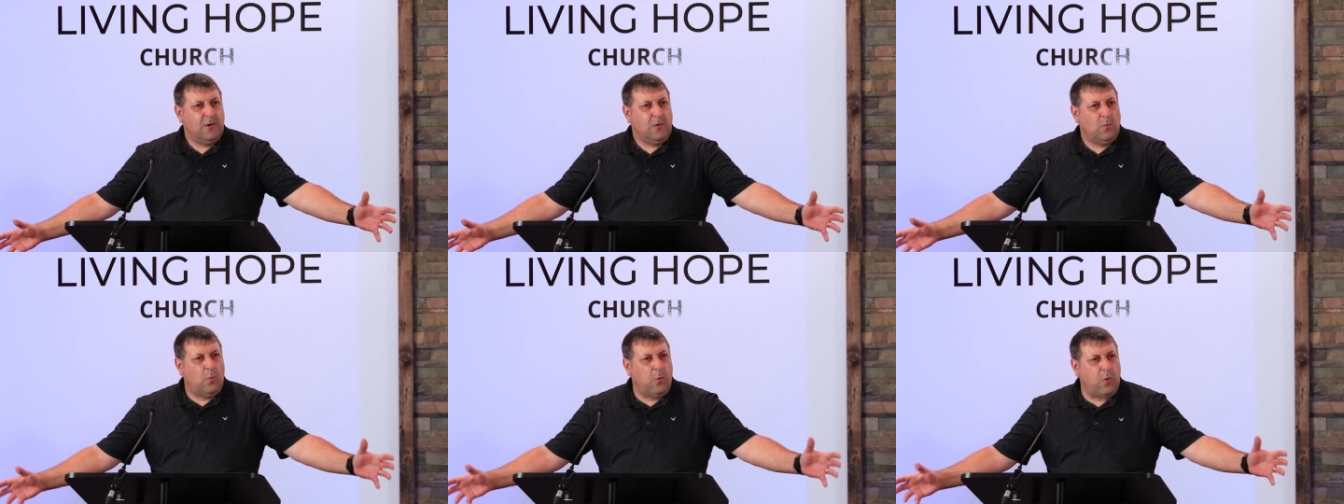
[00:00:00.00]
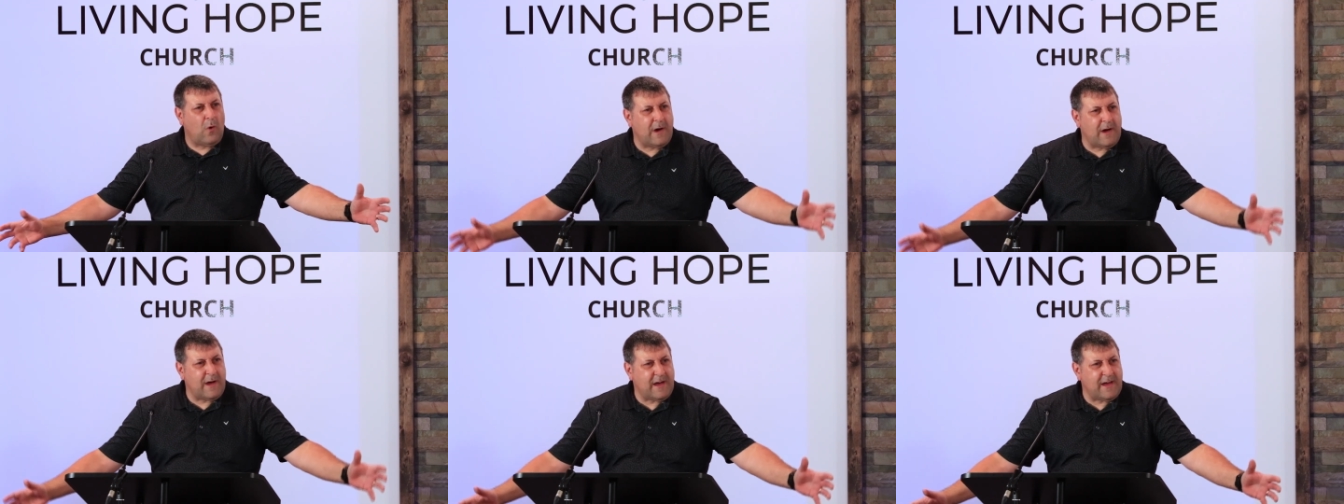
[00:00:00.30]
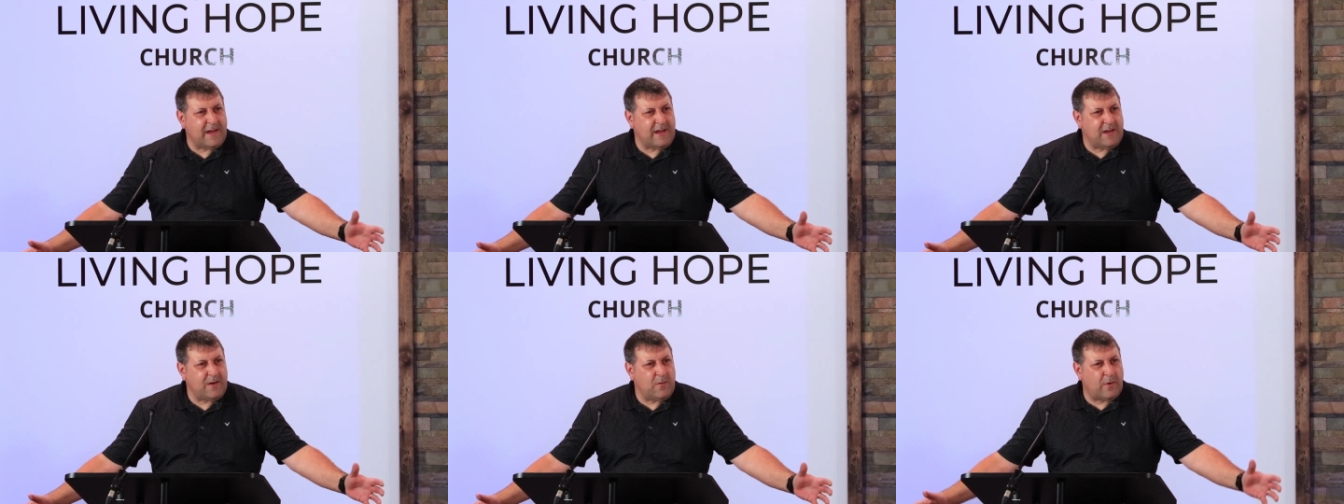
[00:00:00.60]

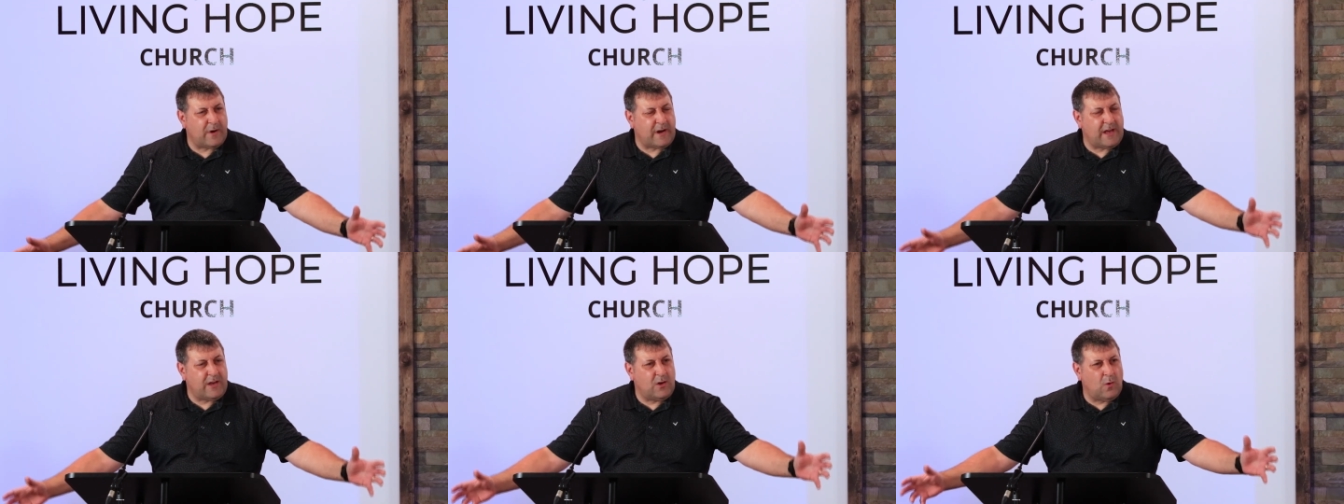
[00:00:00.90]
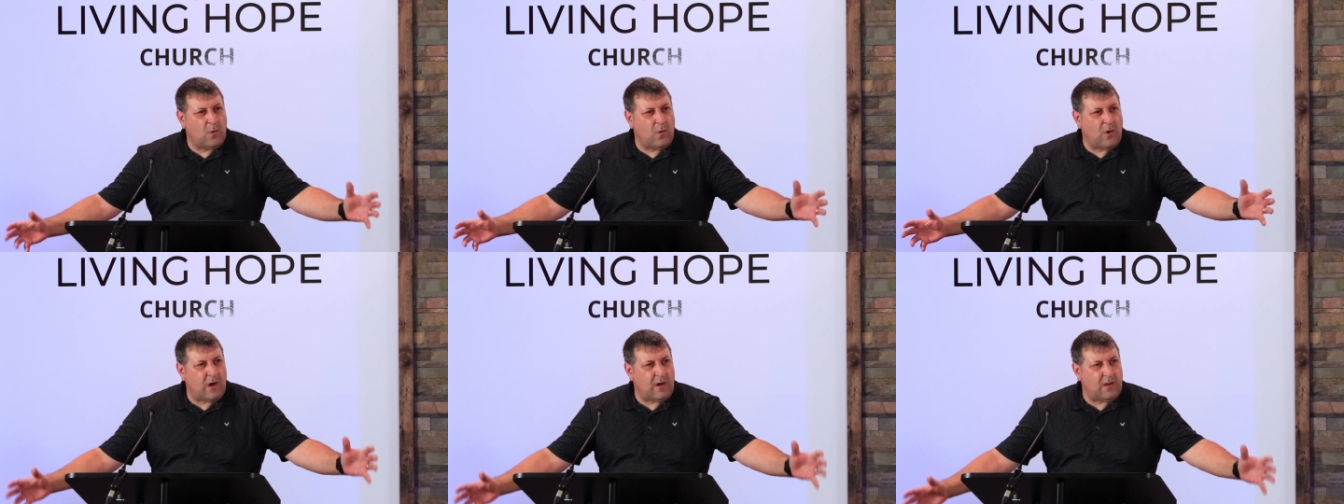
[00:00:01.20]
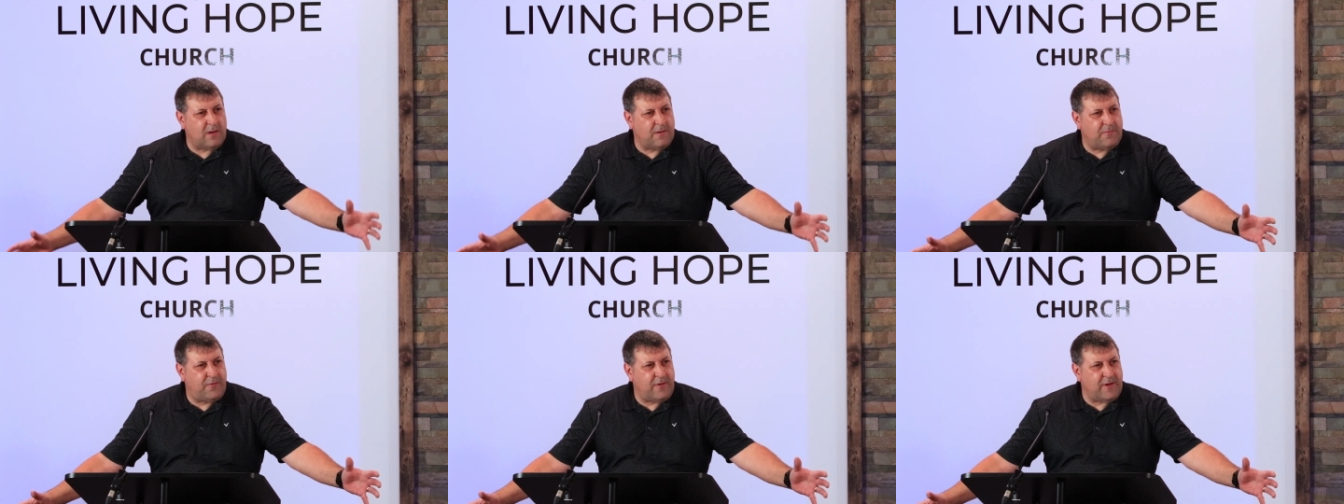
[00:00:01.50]
Why, when I know
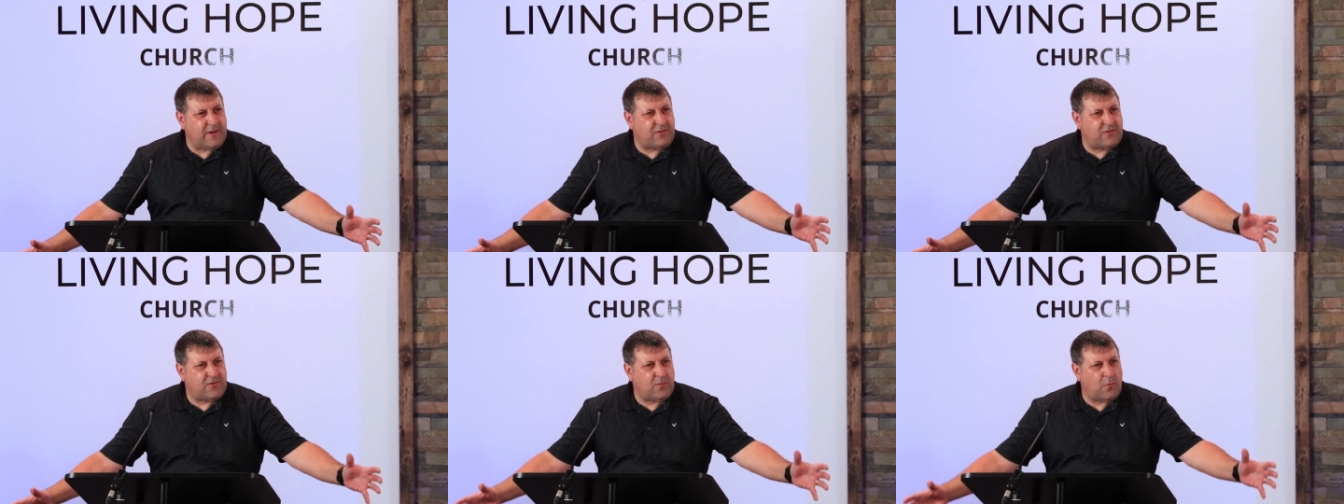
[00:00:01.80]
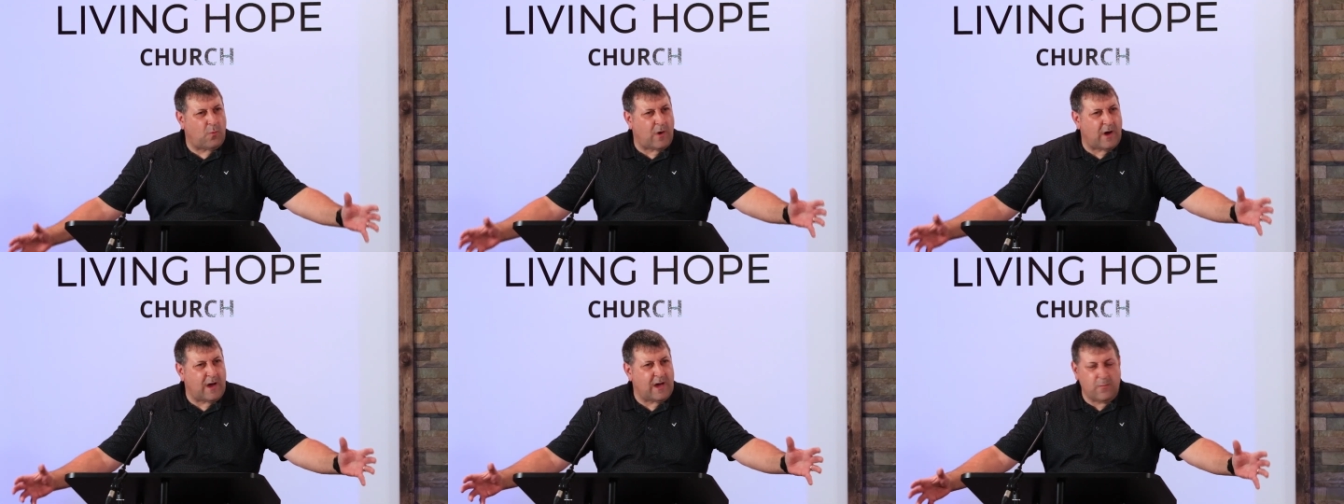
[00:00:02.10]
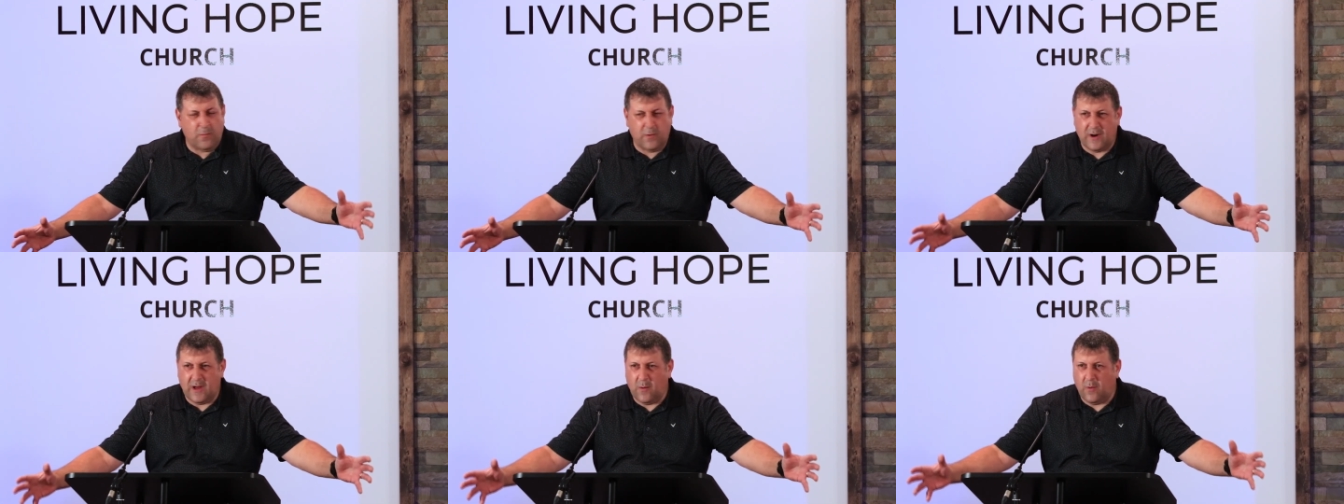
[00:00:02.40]
all of this, why
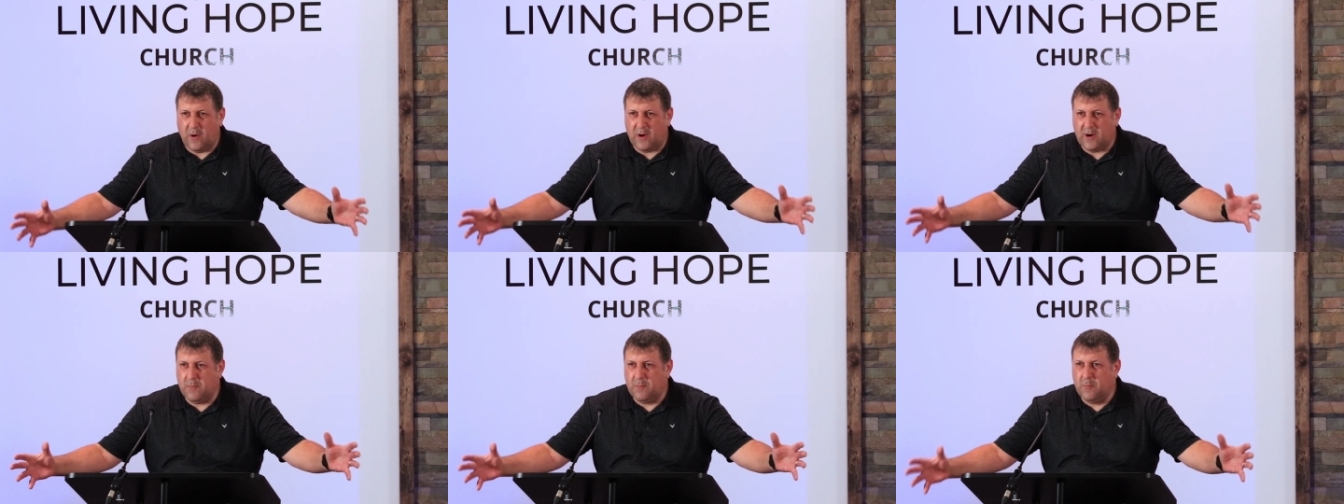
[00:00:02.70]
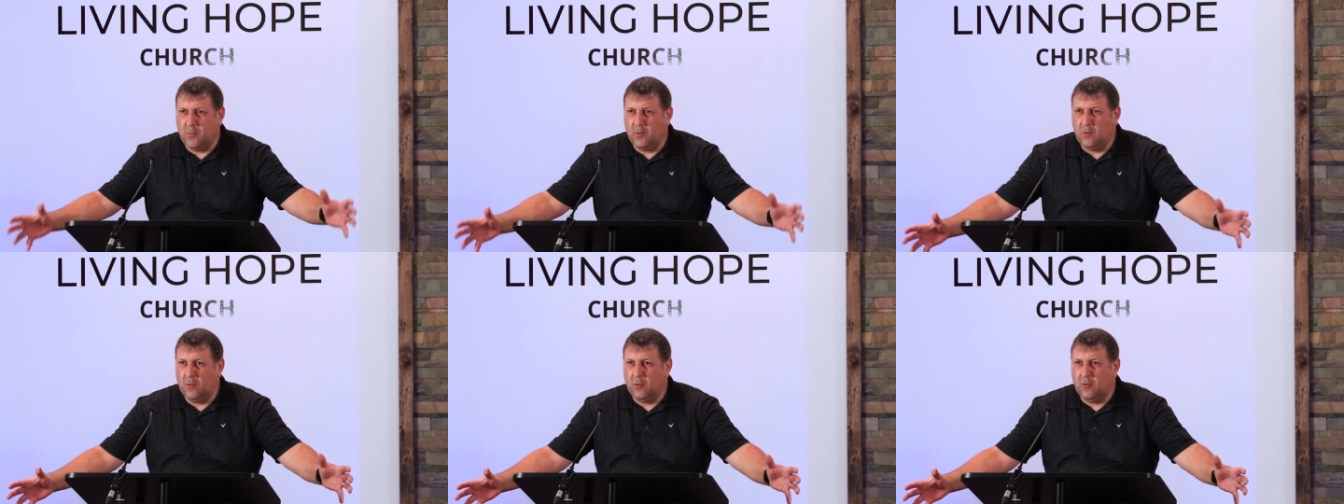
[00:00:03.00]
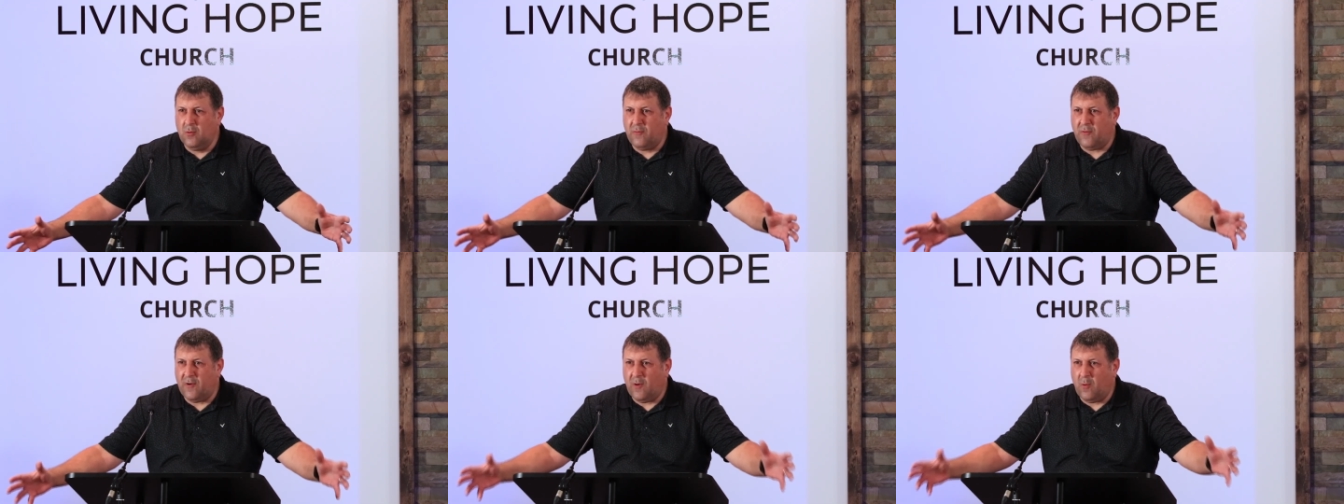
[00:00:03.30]
would I want to
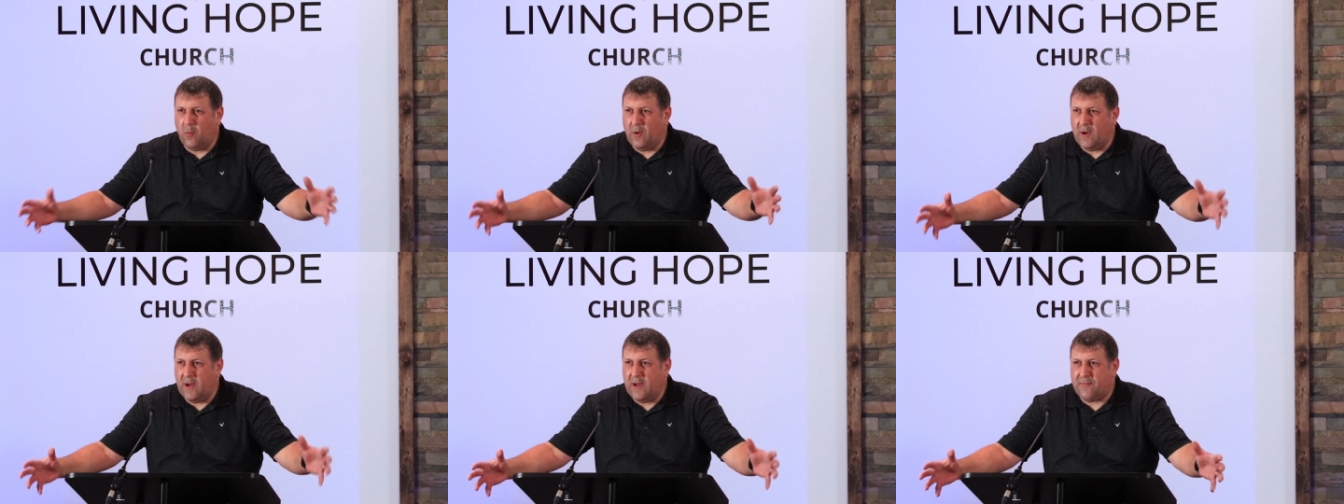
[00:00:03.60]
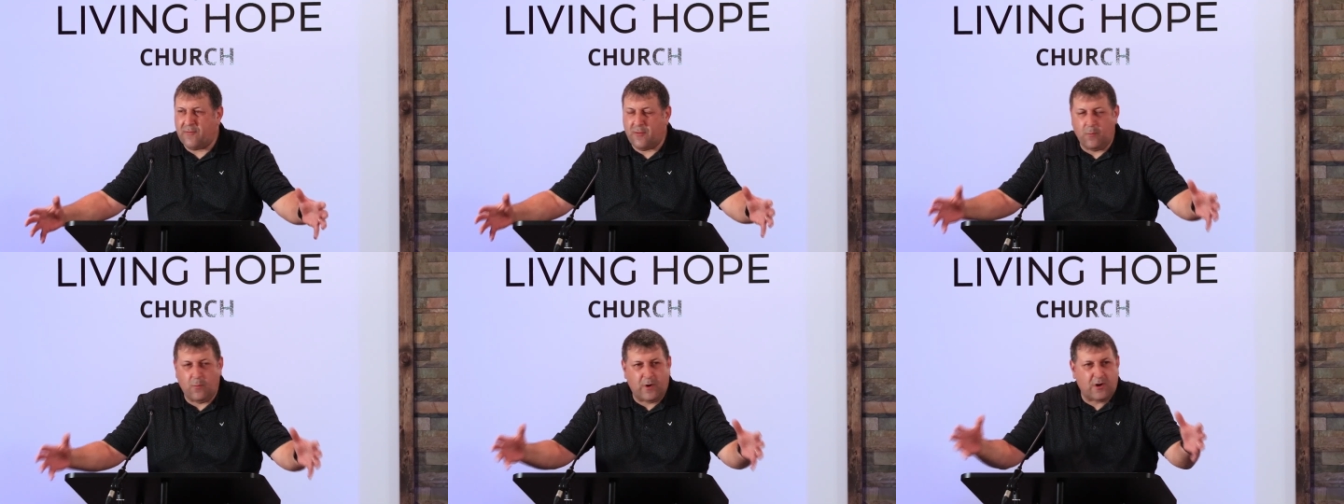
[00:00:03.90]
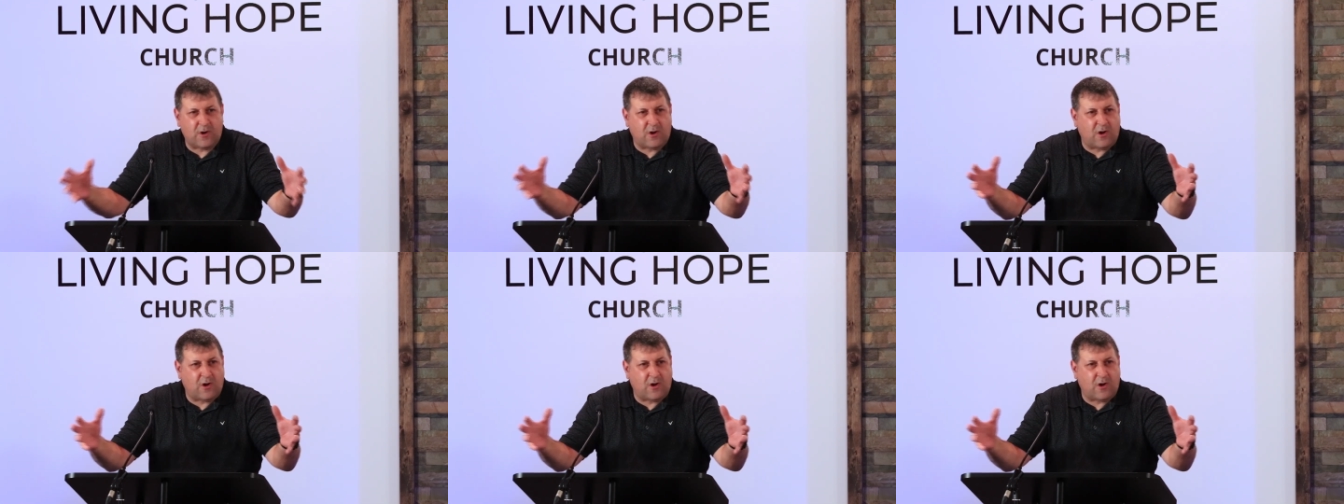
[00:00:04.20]
move away from what